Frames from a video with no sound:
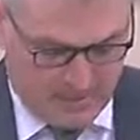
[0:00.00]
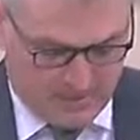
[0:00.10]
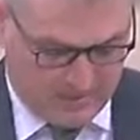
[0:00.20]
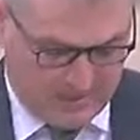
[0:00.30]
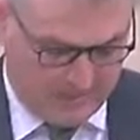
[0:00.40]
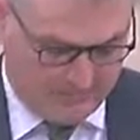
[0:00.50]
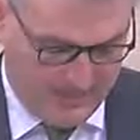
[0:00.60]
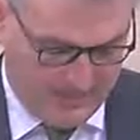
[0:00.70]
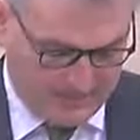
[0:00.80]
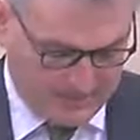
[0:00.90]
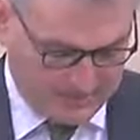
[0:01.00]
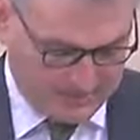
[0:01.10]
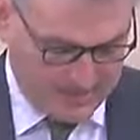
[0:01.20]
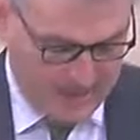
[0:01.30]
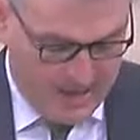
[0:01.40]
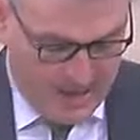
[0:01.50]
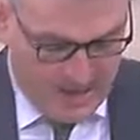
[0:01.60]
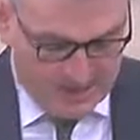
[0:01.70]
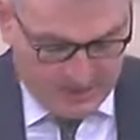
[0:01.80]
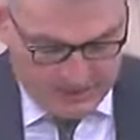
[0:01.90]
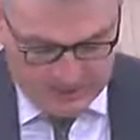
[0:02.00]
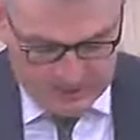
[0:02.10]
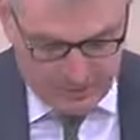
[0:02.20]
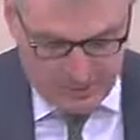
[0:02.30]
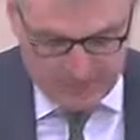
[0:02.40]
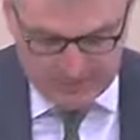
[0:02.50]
on the Albanians. I urge the Home